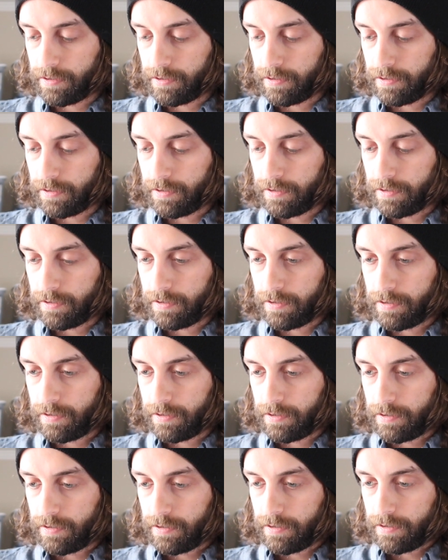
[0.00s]

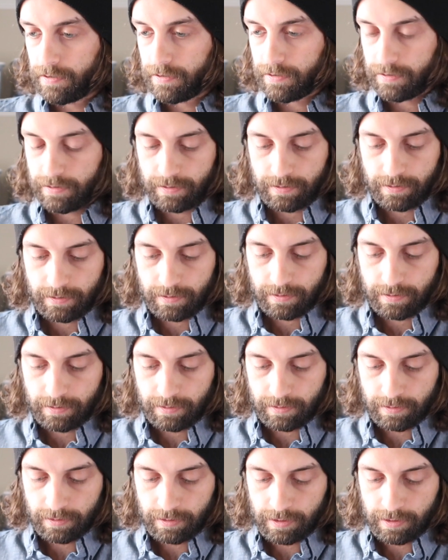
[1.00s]
[no speech]